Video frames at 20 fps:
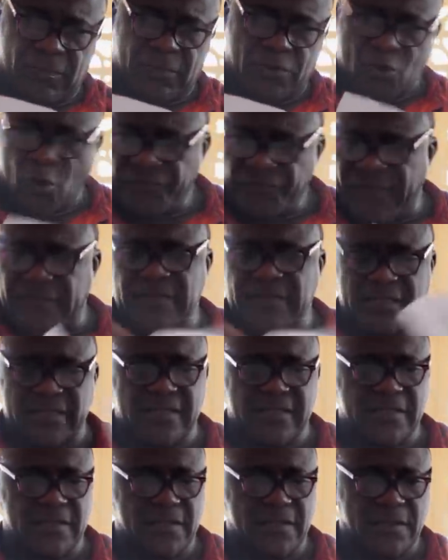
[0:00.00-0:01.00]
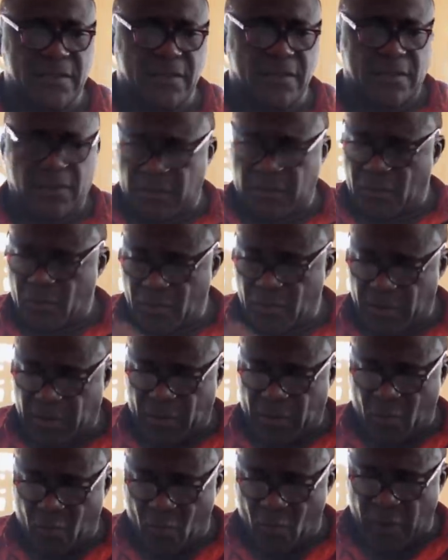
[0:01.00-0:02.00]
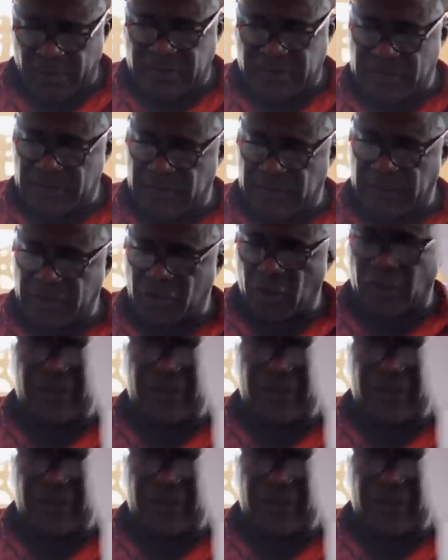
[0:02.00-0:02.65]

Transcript: So this is what it's